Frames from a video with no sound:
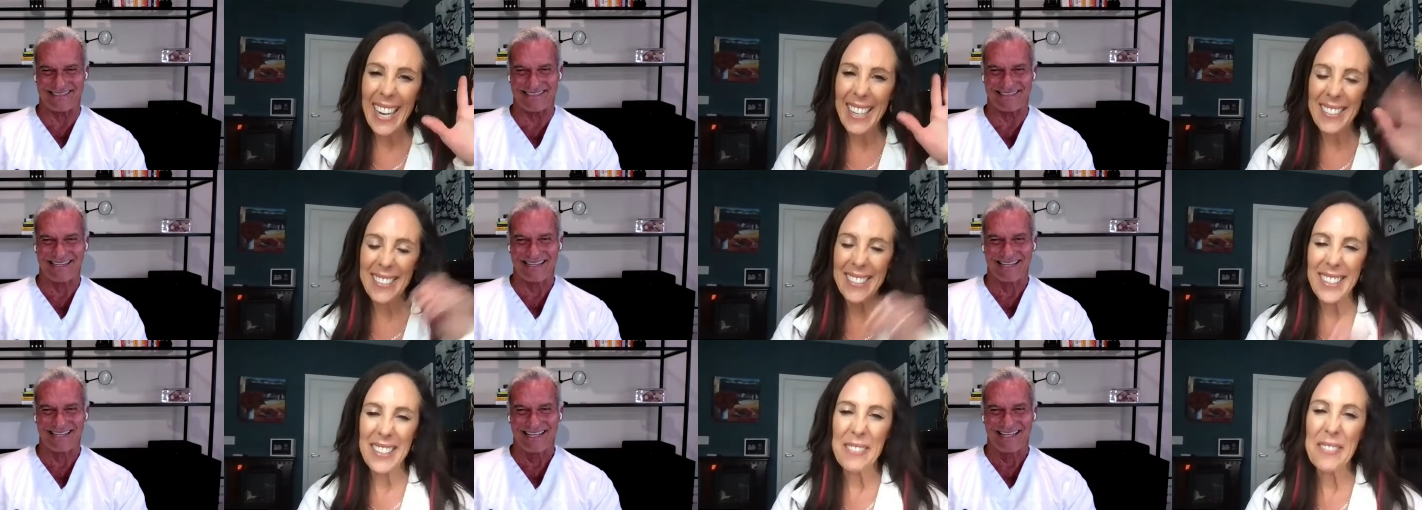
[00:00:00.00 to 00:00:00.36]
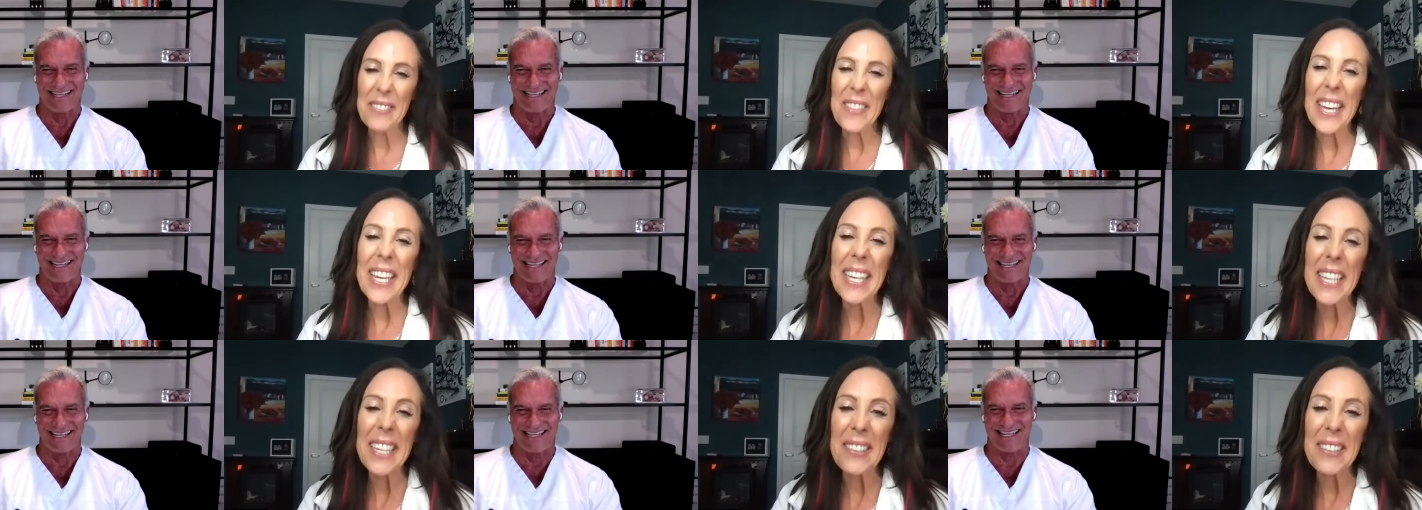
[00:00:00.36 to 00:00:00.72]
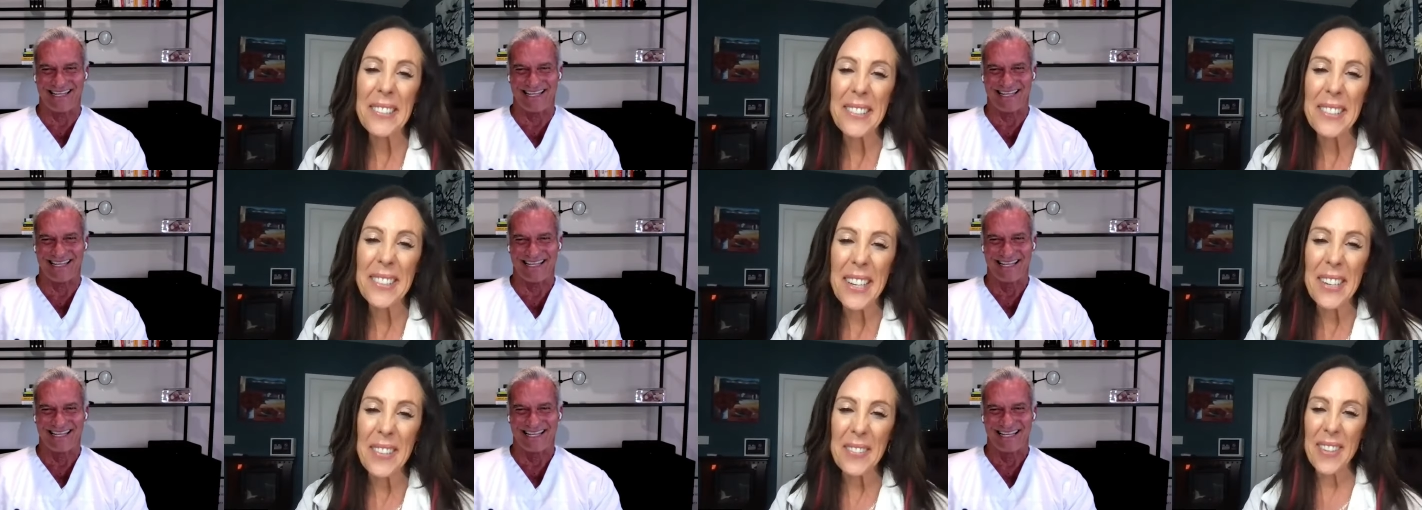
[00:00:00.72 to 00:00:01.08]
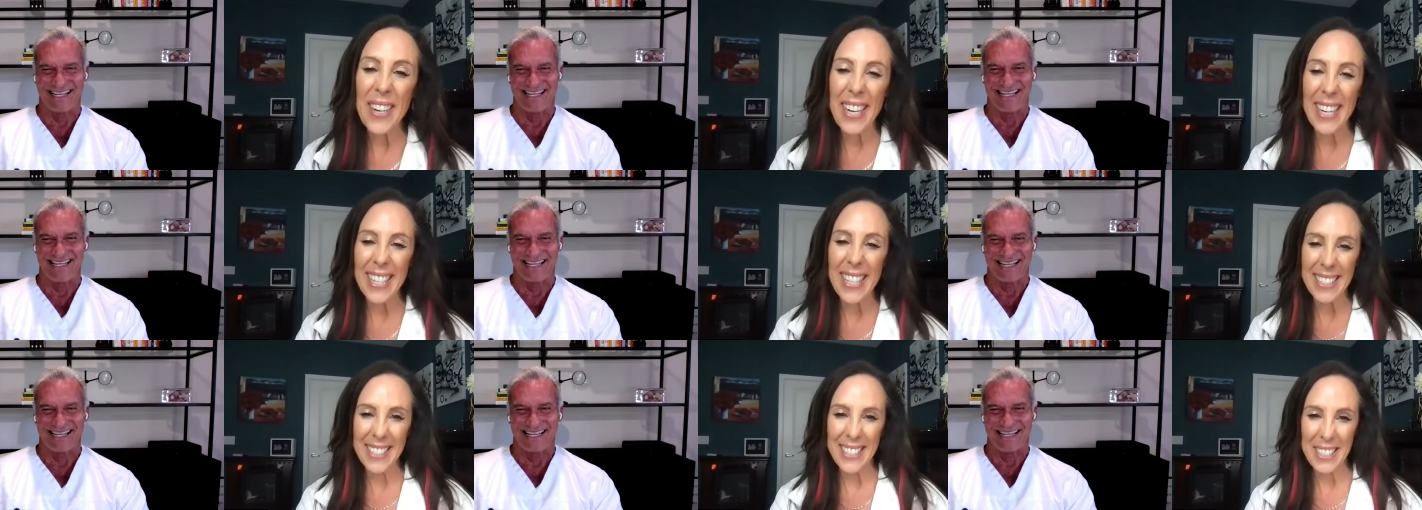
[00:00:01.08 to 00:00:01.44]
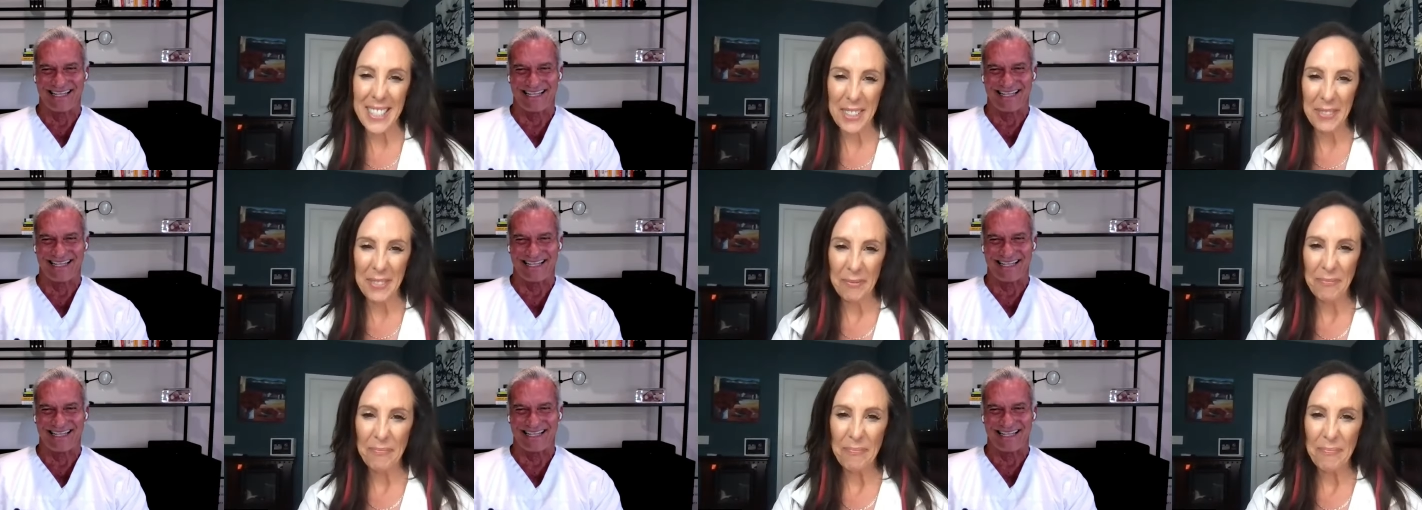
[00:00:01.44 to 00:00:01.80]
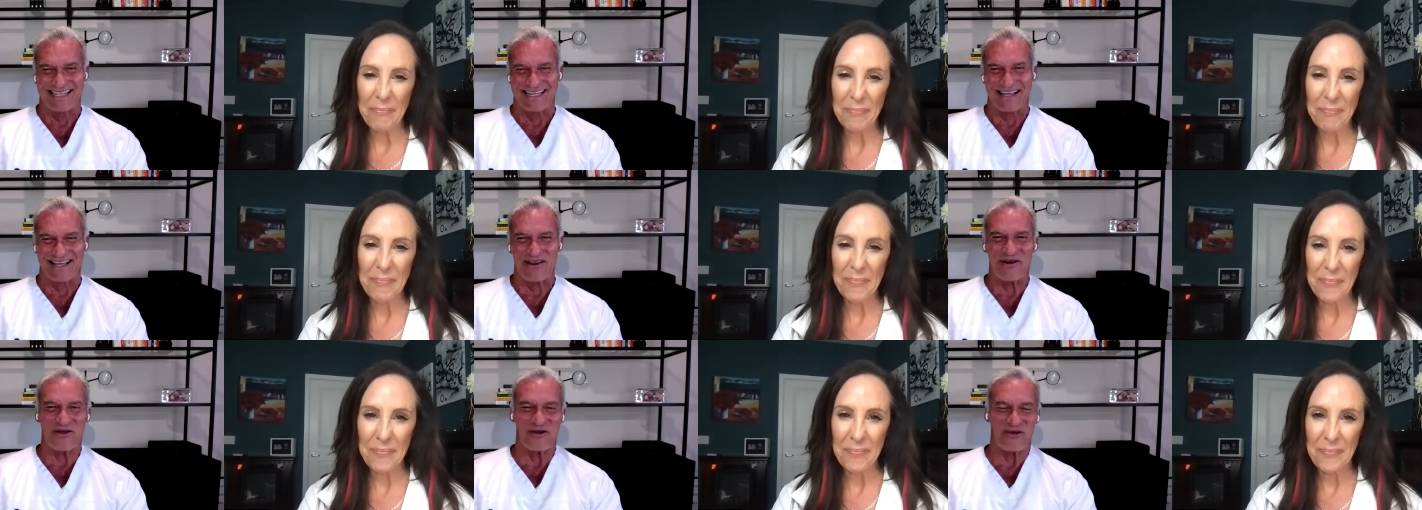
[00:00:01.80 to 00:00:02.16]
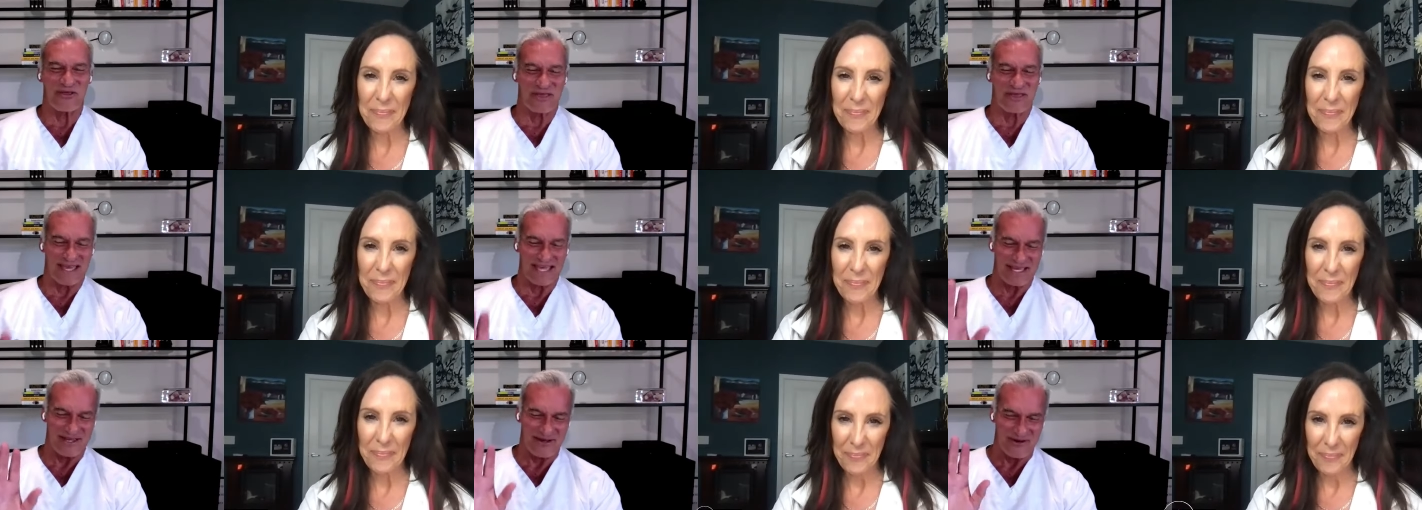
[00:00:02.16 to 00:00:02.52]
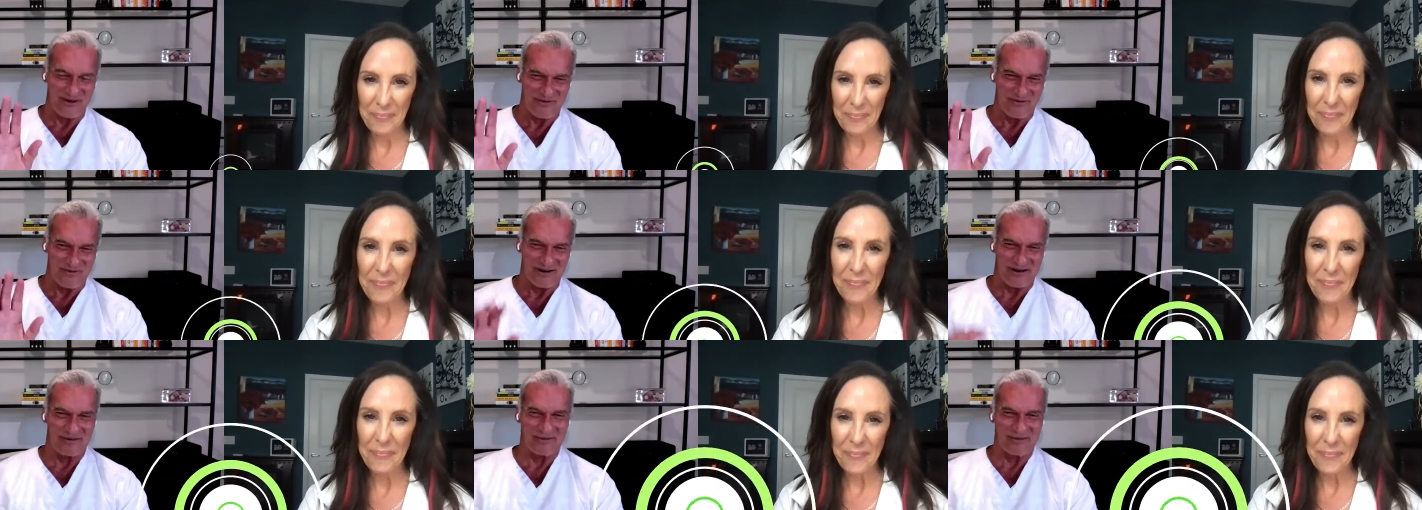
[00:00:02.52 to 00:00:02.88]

Speaker 1: awesome. Thank you so much.
Speaker 2: No, no, thank you